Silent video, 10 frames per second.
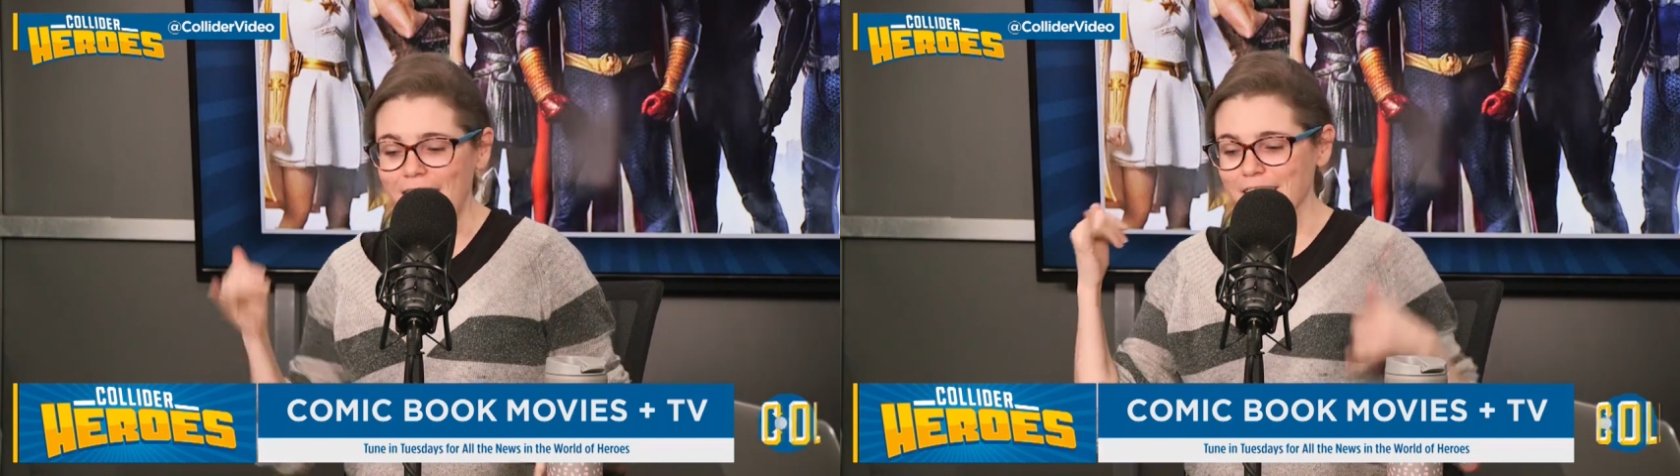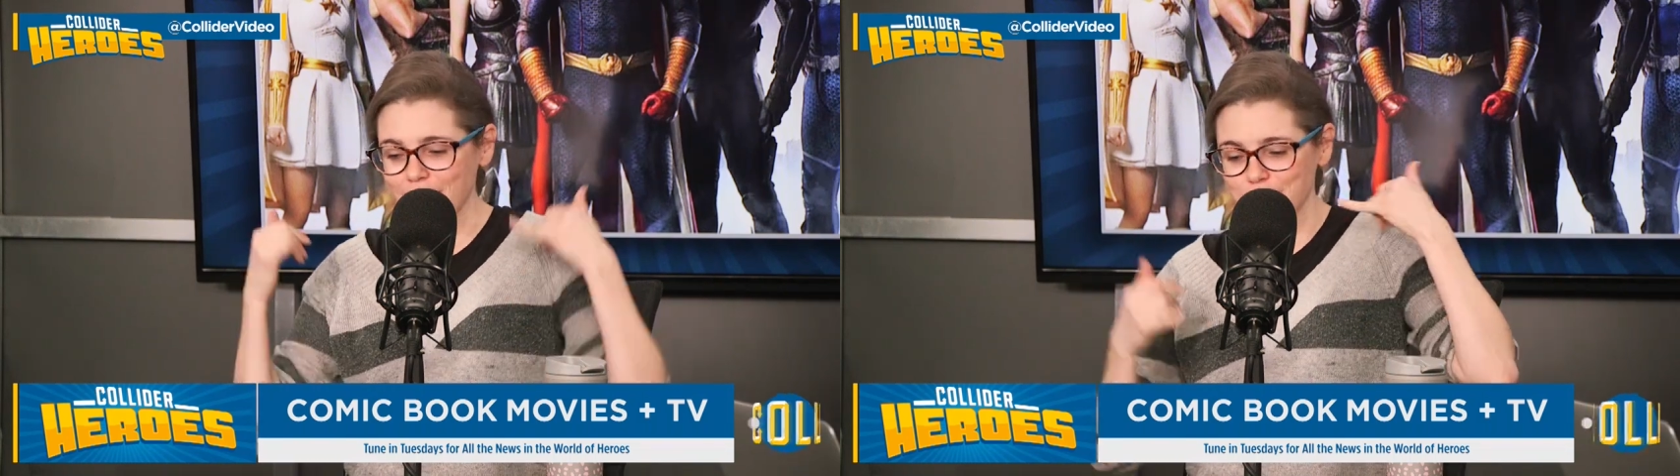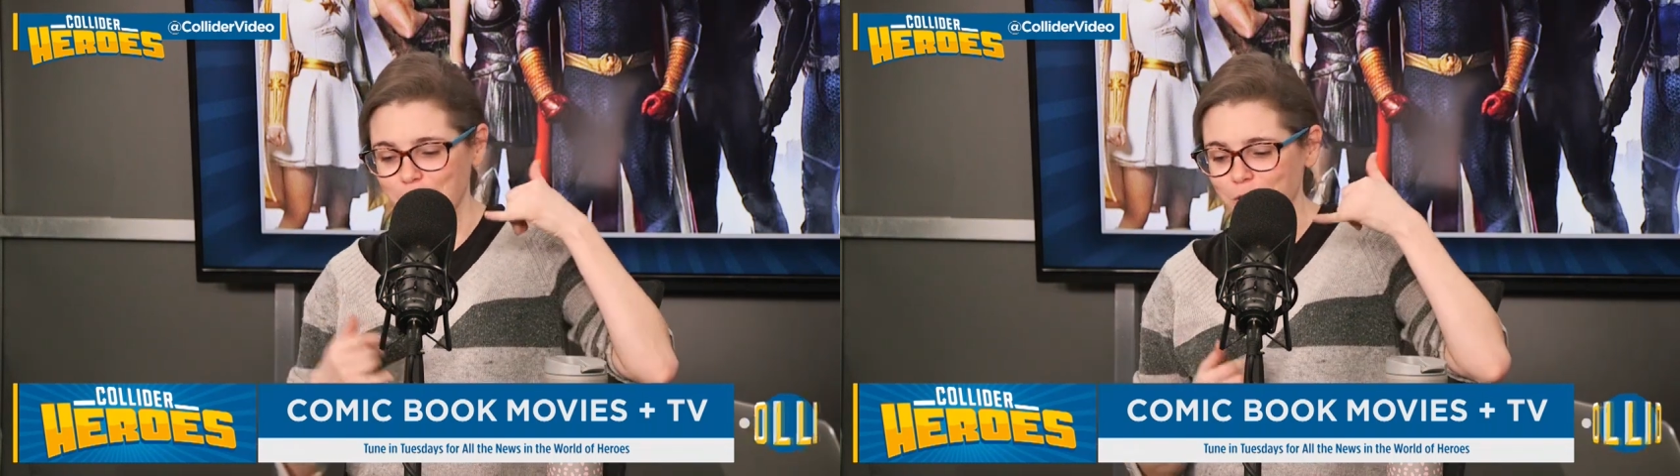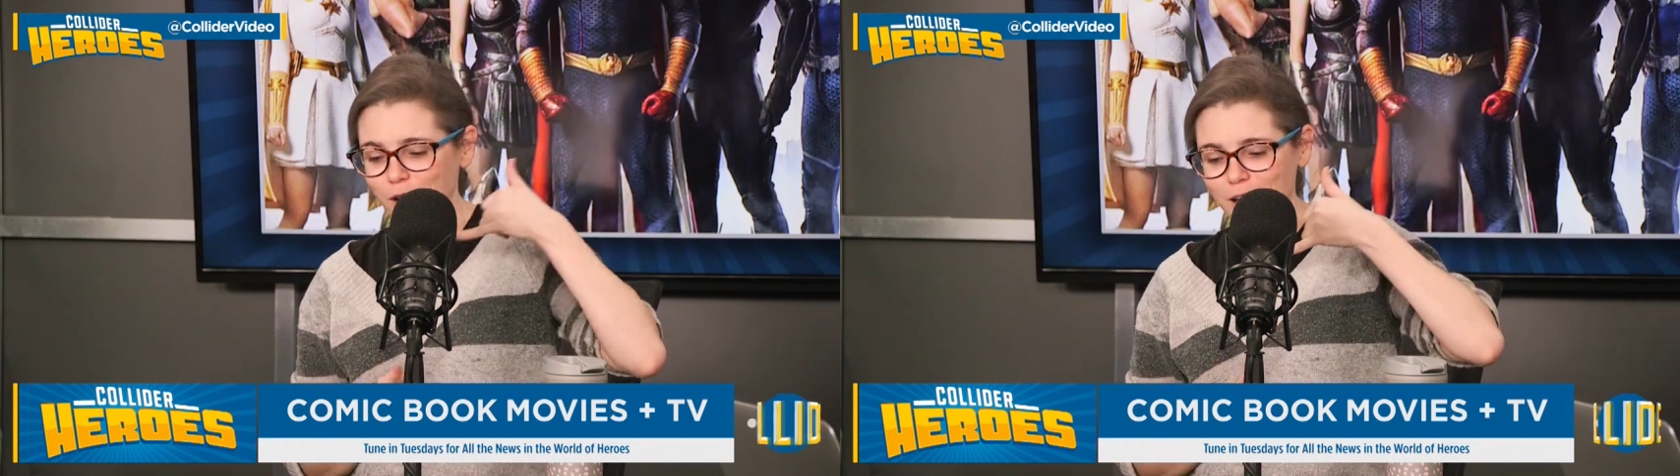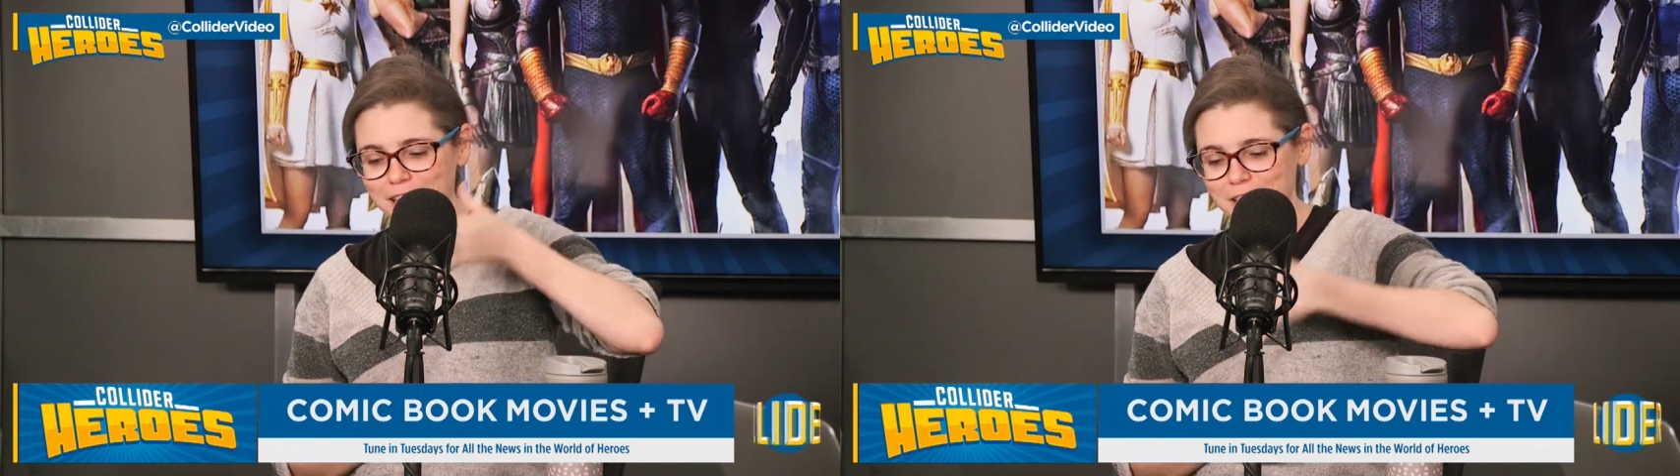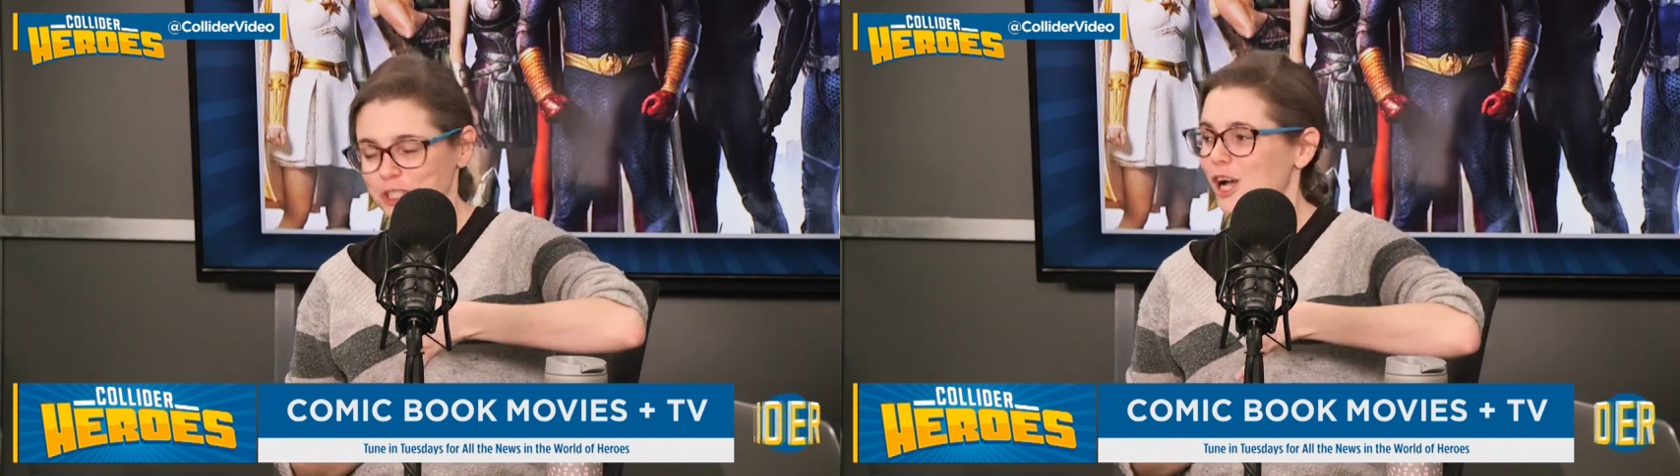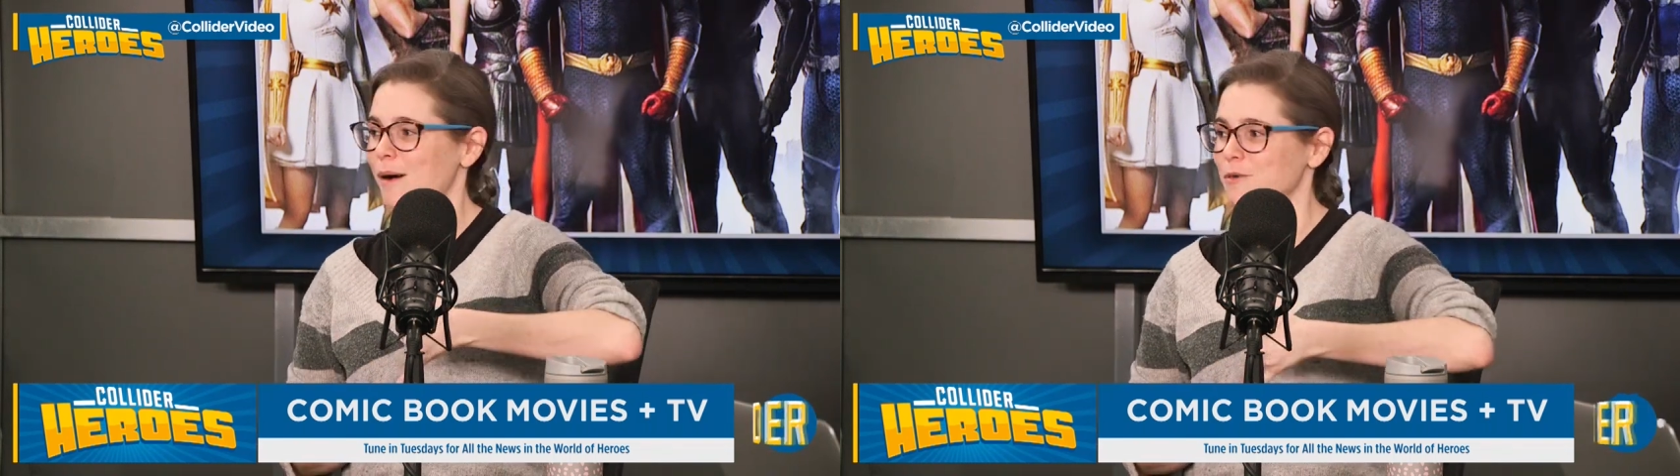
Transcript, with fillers: I got a phone call at the shop,